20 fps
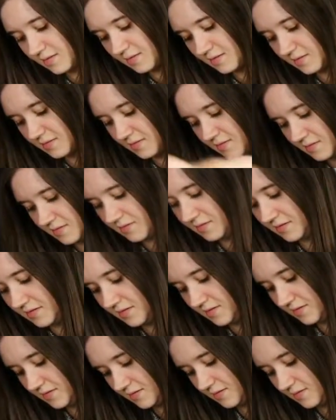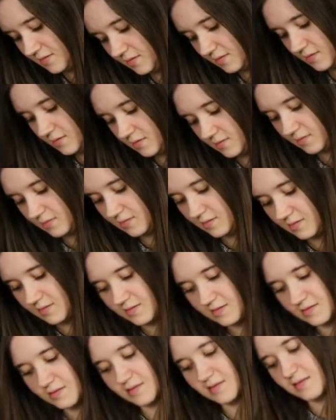we don't have from Stockholm, where we
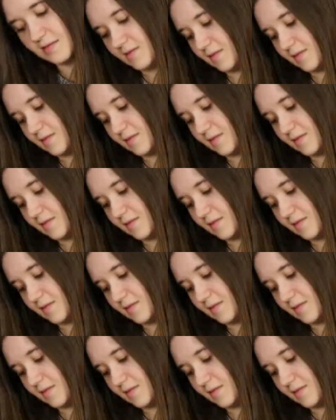live.